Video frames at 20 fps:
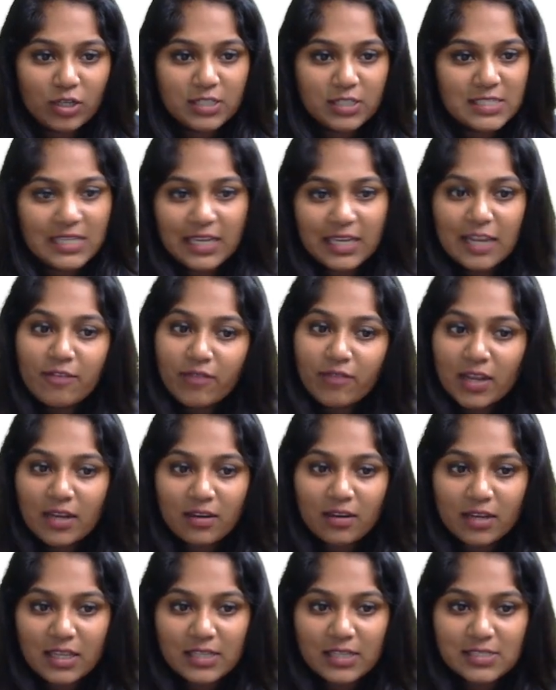It's an
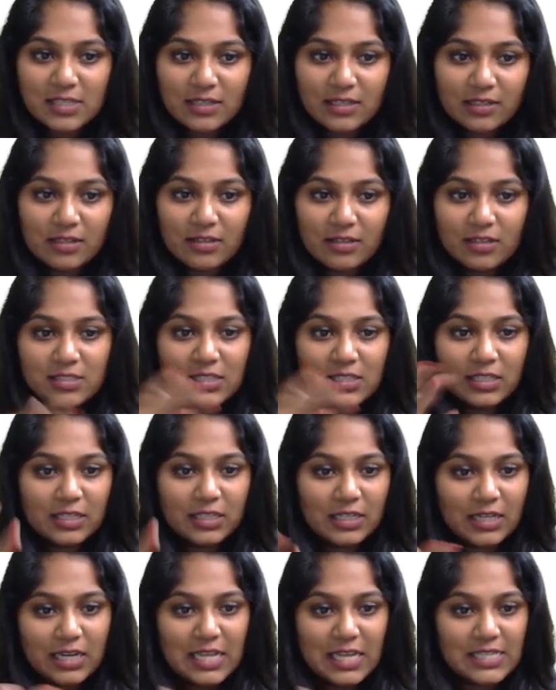inventory, isn't it? Isn't
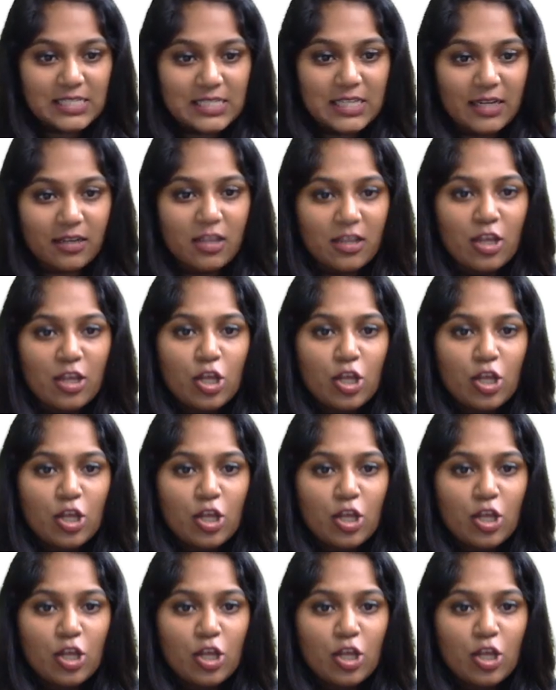it an asset?